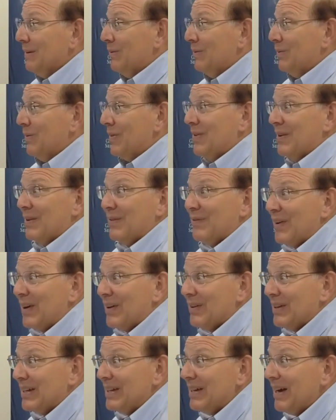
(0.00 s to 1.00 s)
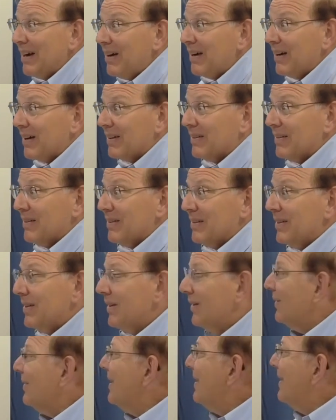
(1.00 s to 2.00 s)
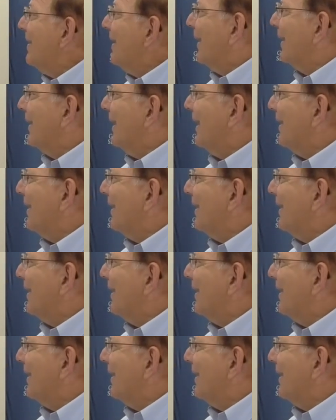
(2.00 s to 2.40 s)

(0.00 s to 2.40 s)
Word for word: yeah. when they're fairly young. Right. You know, I,